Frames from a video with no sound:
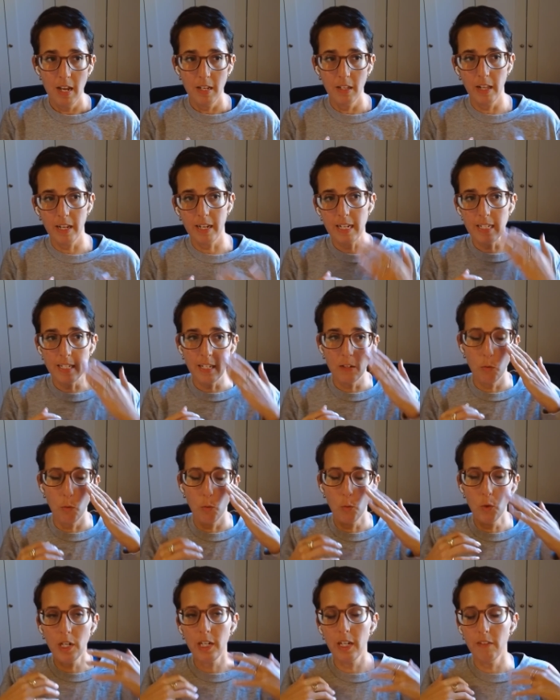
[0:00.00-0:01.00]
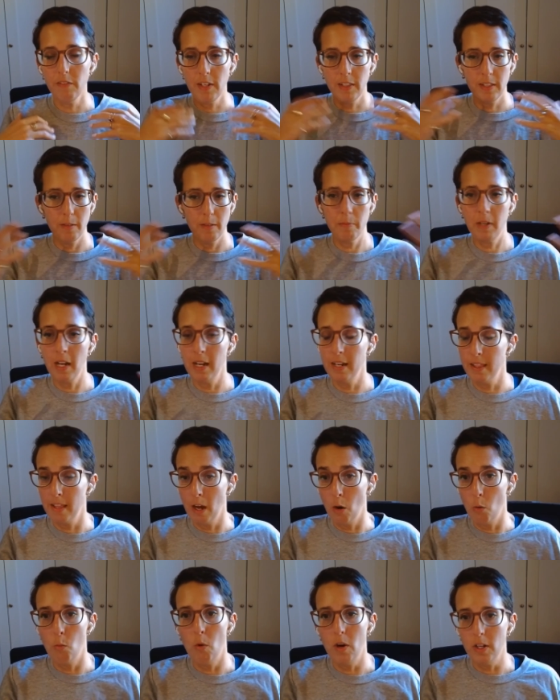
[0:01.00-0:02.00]
like I said, we're giving them kind of
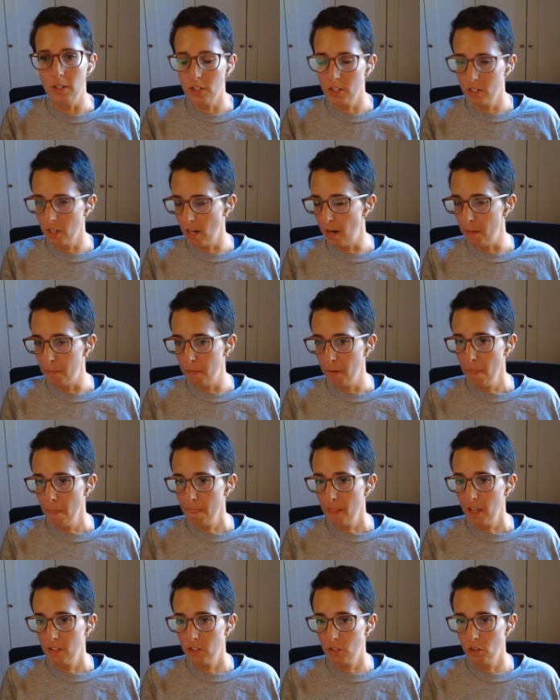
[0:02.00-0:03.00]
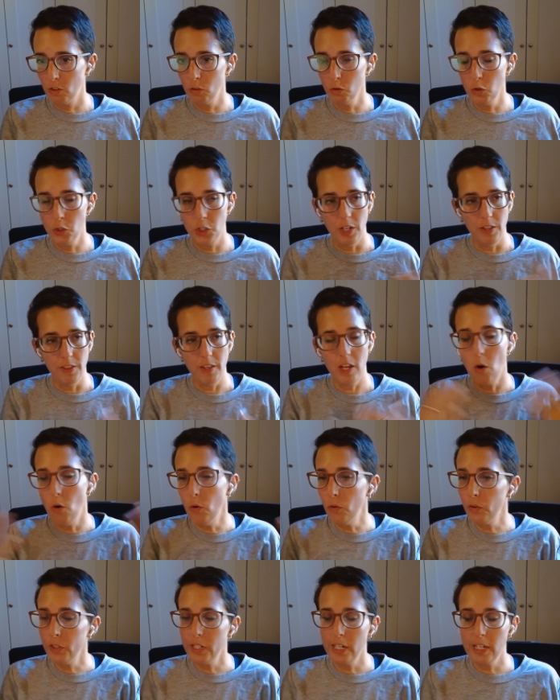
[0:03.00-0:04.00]
that one-stop solution. They
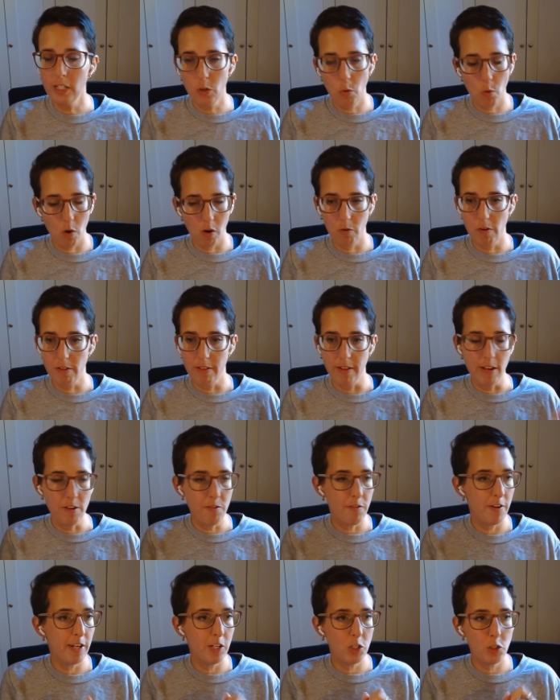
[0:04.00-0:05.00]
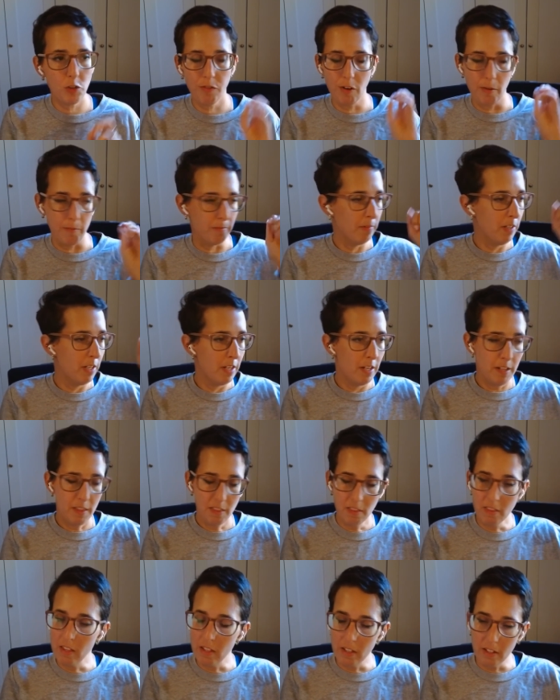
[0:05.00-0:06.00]
only need to work with InRange from
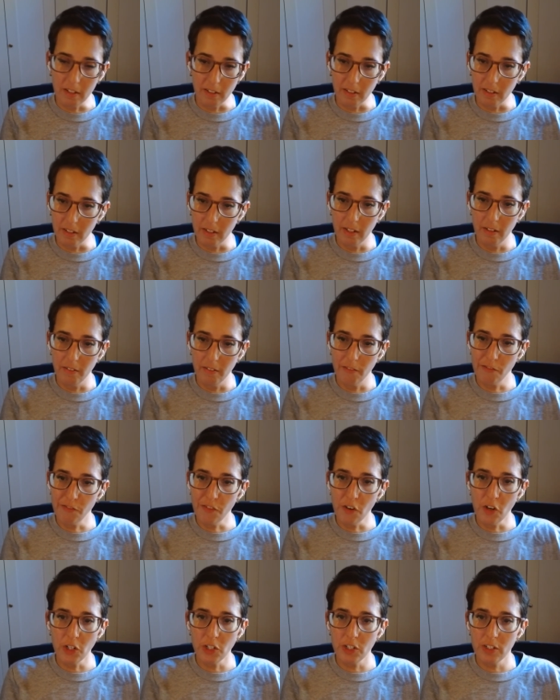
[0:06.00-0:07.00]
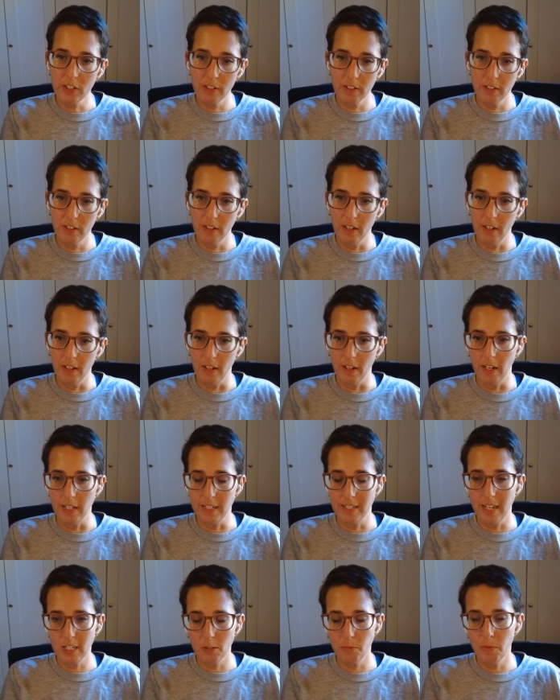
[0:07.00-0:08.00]
the first
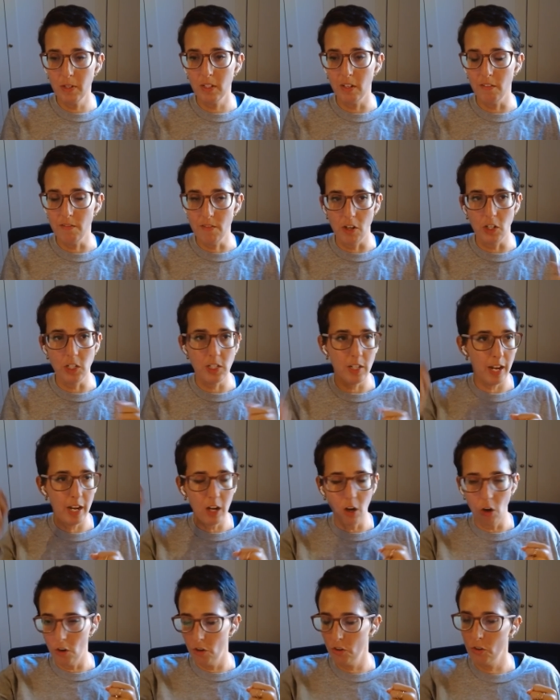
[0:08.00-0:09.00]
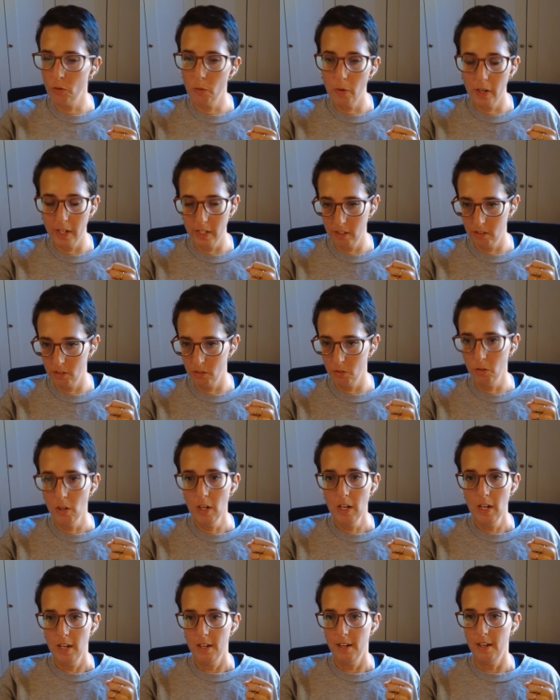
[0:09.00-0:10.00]
assessment of their site all the way to
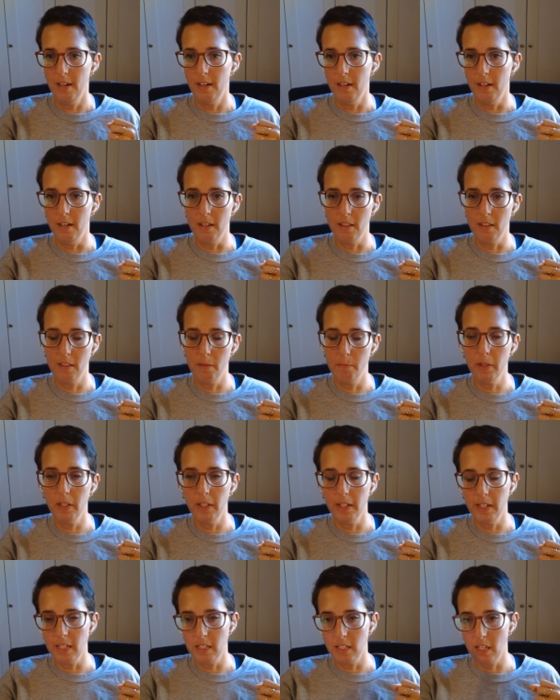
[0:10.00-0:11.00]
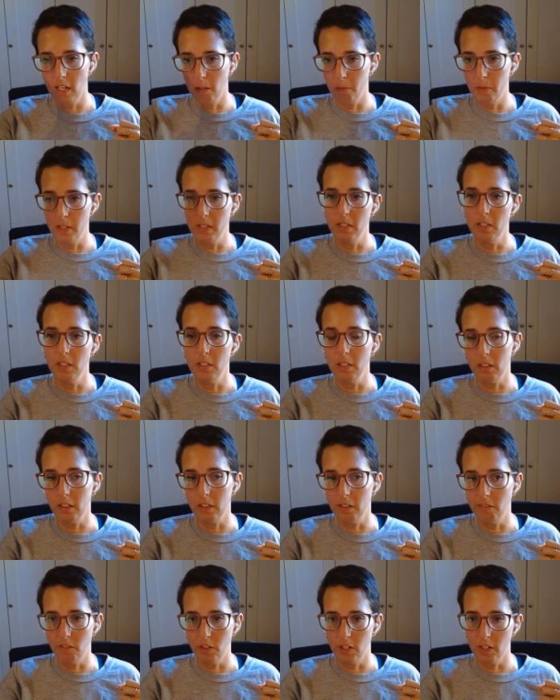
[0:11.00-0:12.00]
the billing and settlement and
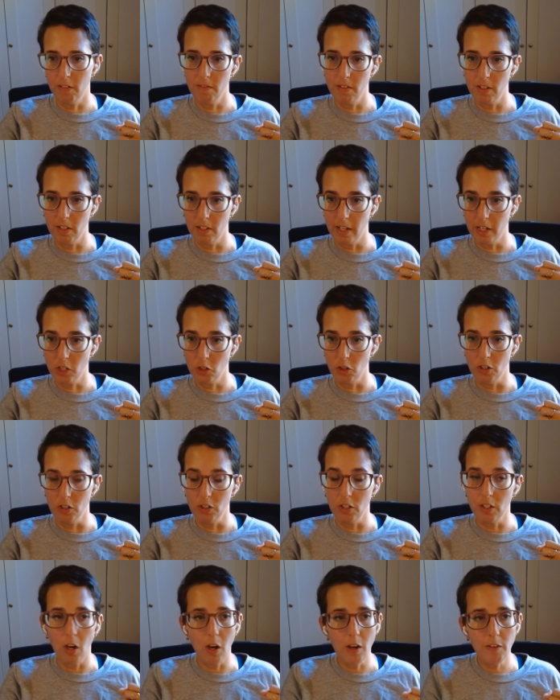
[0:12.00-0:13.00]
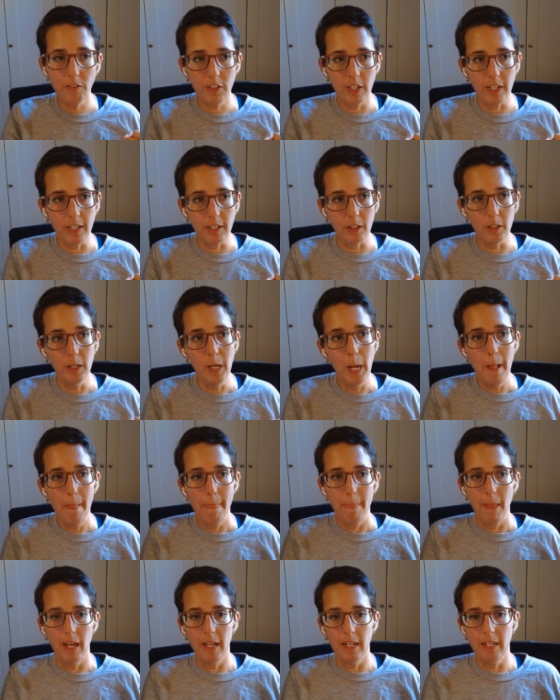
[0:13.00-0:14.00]
delivery of the electron to the off-taker.
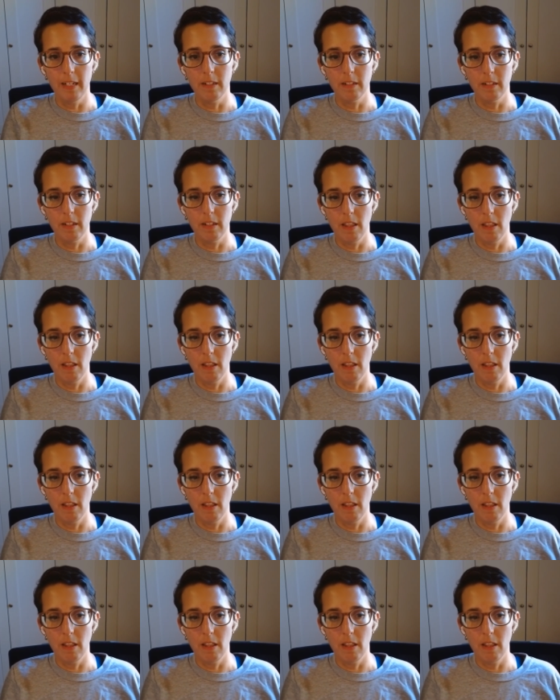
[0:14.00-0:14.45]
And